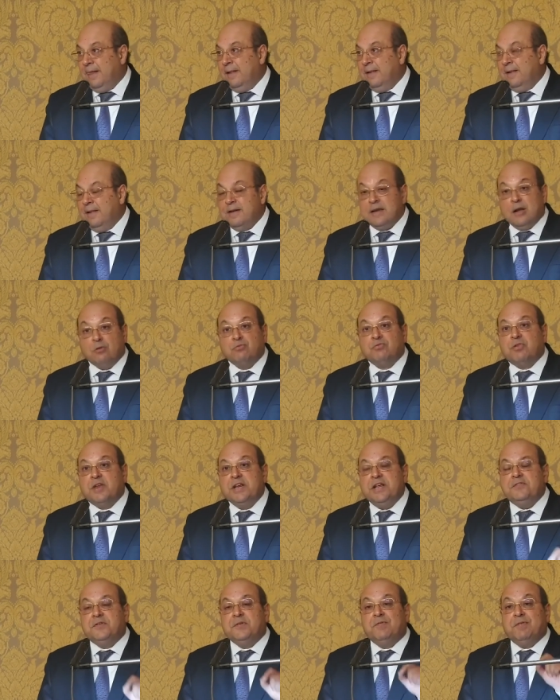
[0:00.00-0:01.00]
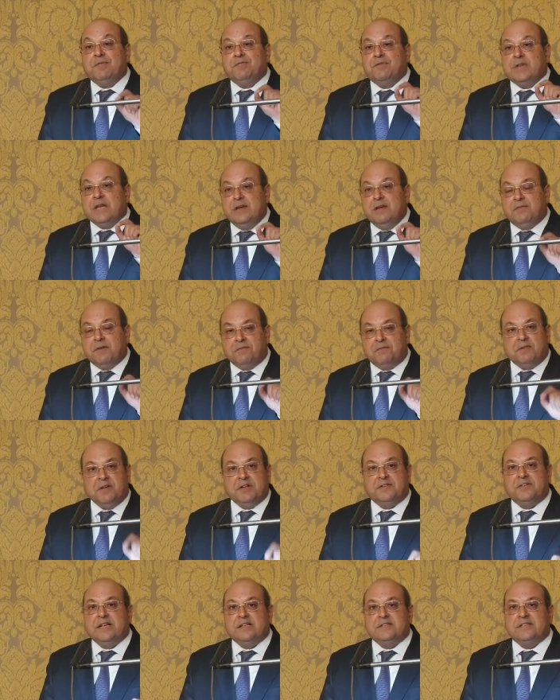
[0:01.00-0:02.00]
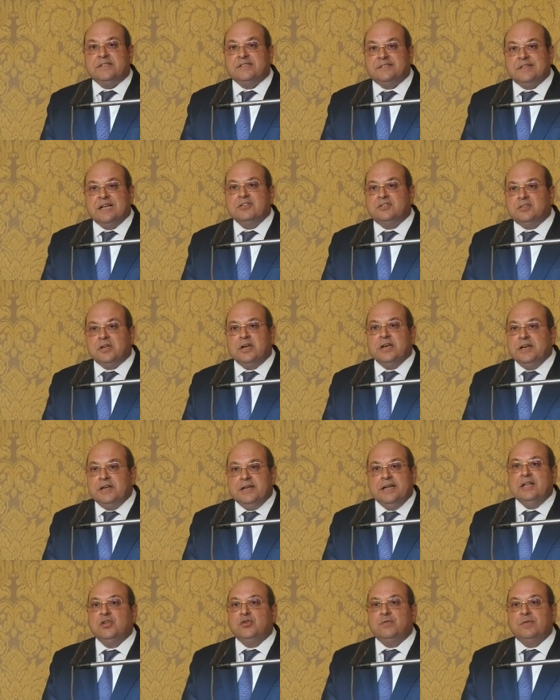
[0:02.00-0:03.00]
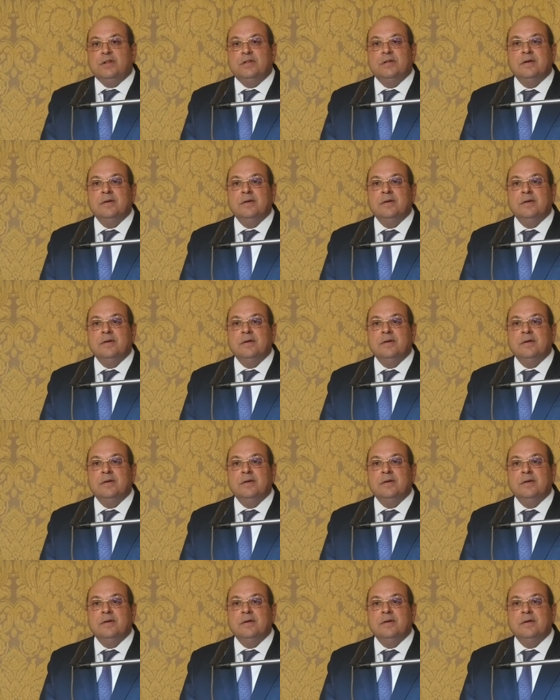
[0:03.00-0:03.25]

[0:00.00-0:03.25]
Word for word: Now, 356 essentially deals with